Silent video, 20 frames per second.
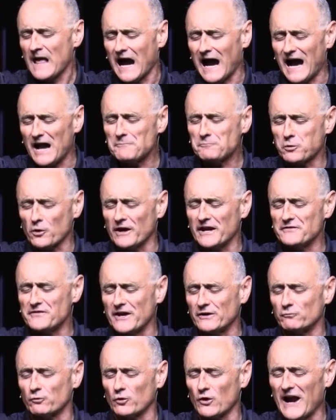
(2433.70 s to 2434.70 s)
I pray
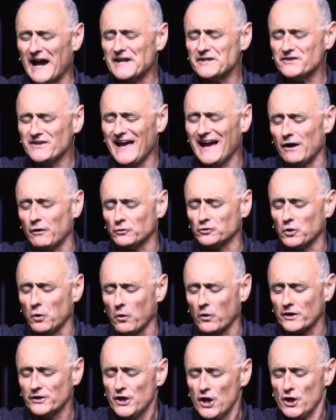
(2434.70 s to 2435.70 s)
that right now,
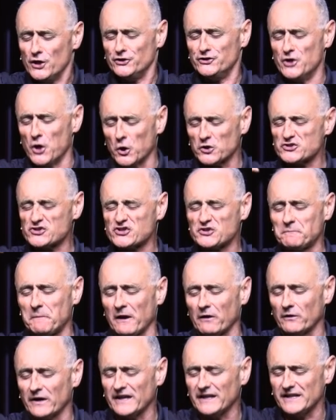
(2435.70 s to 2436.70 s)
Lord, your
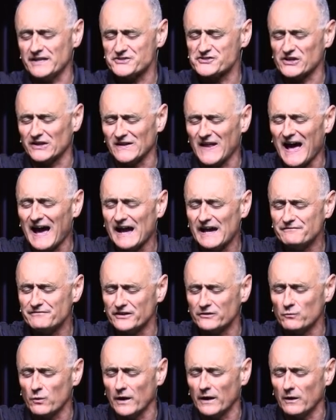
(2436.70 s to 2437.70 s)
spirit is alive
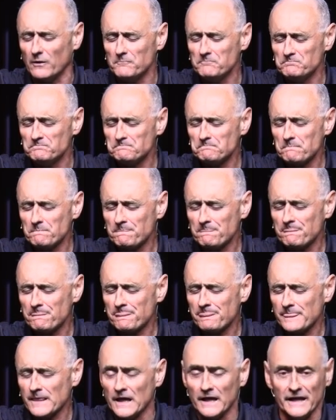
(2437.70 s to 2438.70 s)
and well.
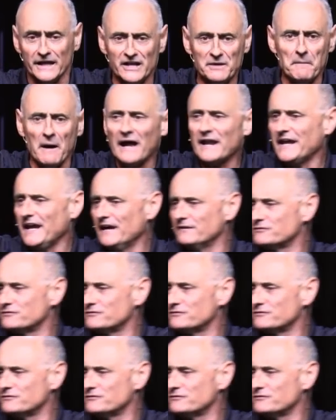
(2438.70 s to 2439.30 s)
Anybody